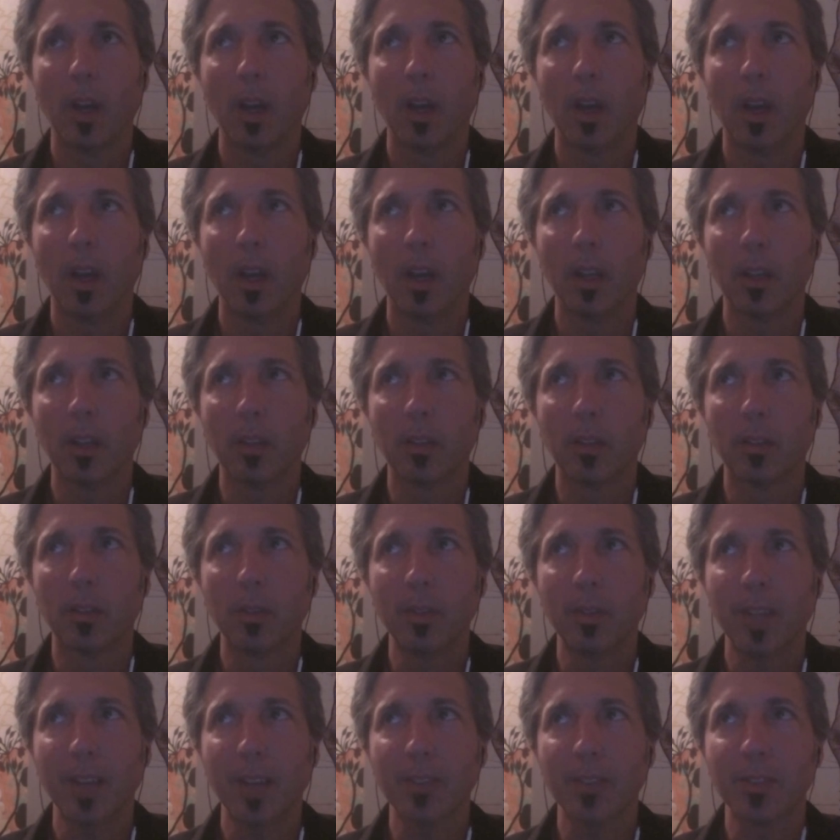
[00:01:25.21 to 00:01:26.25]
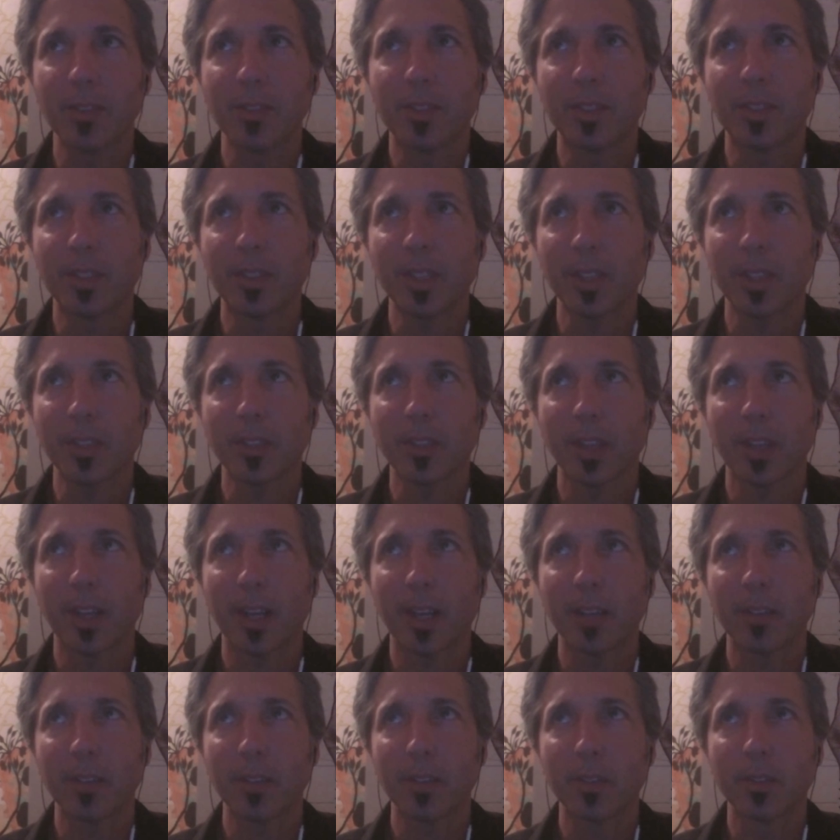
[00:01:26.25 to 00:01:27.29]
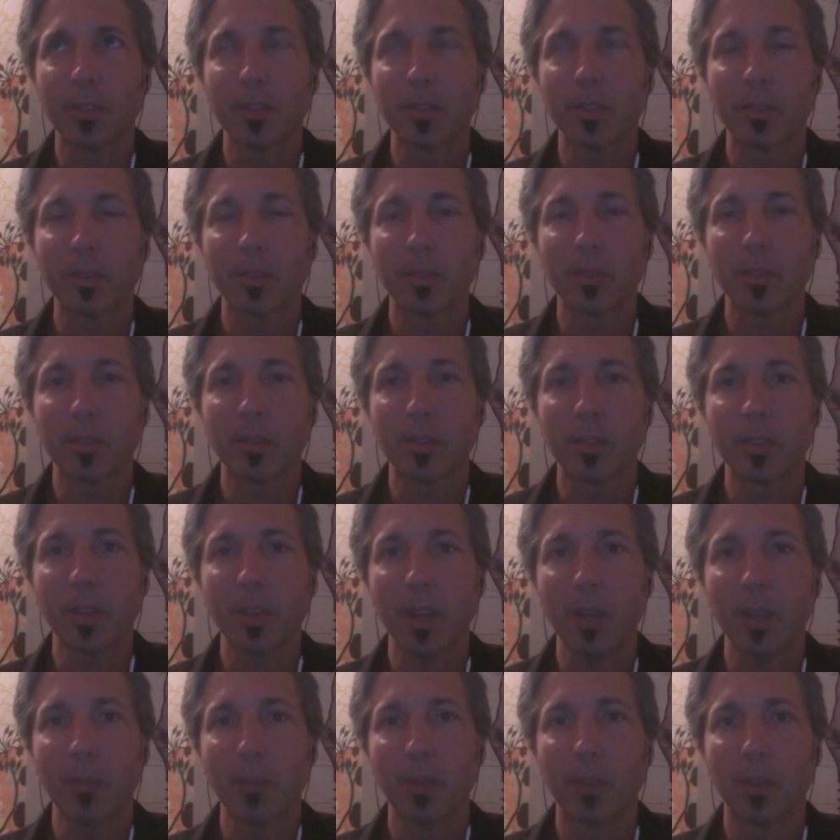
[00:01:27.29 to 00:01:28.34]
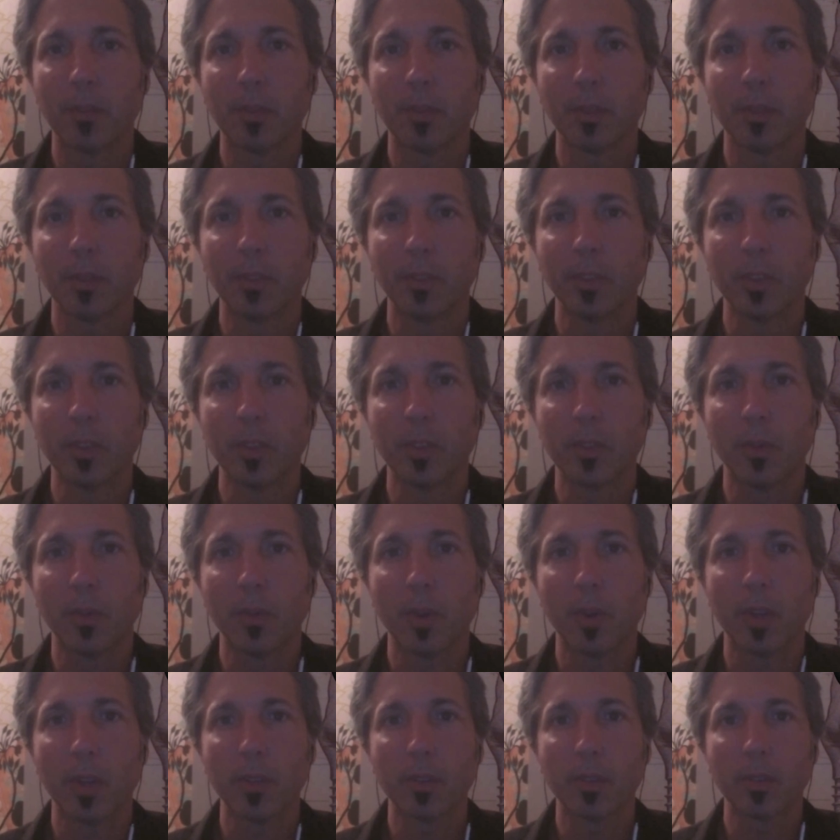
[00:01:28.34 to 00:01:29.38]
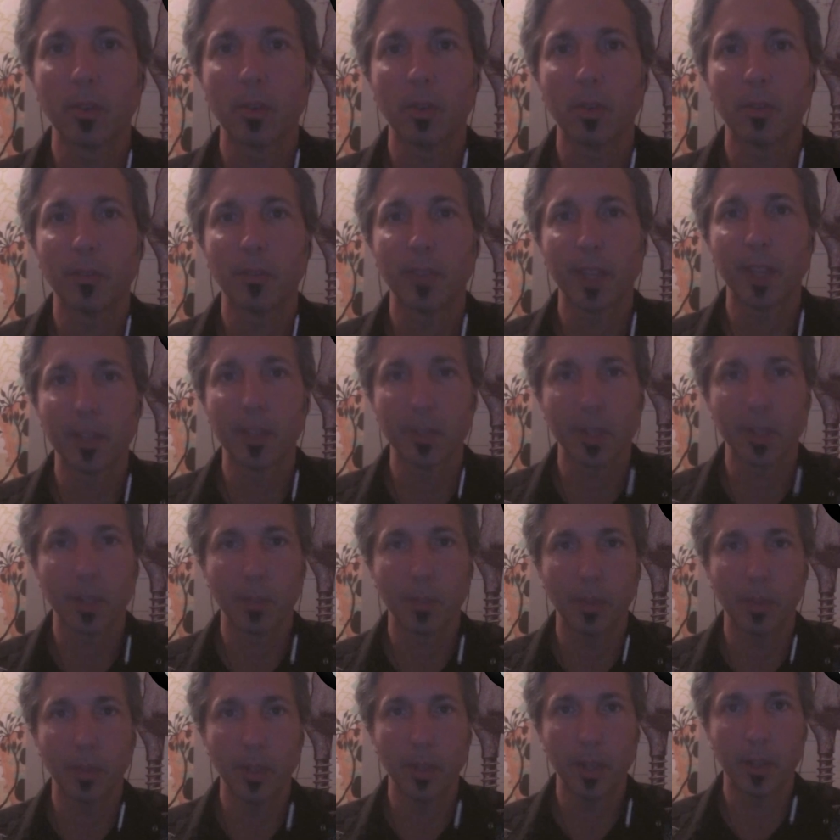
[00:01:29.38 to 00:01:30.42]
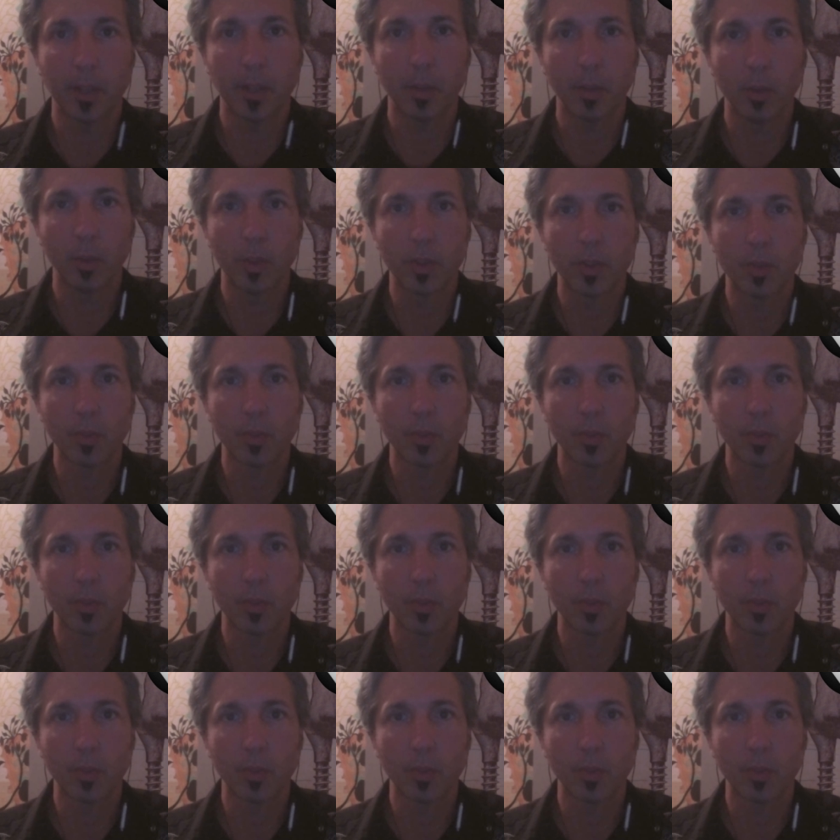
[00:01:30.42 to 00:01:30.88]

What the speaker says: in 2006, I got this assignment from the Village Voice called Fakes on a Plane, which